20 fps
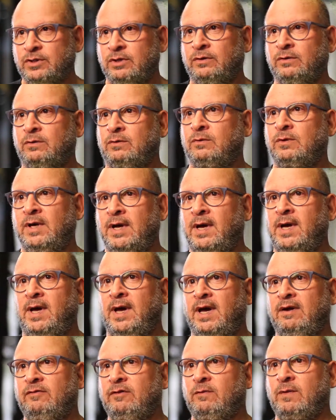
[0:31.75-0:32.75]
so
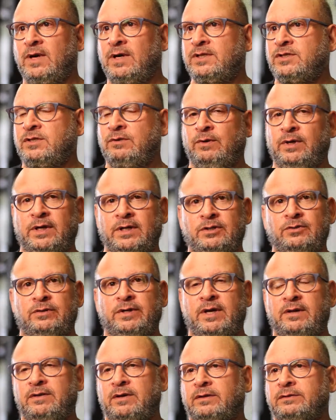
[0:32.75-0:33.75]
everyone is doing it
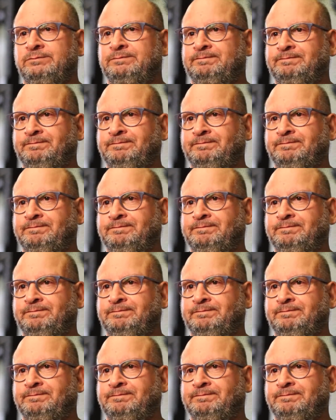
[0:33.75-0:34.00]
together.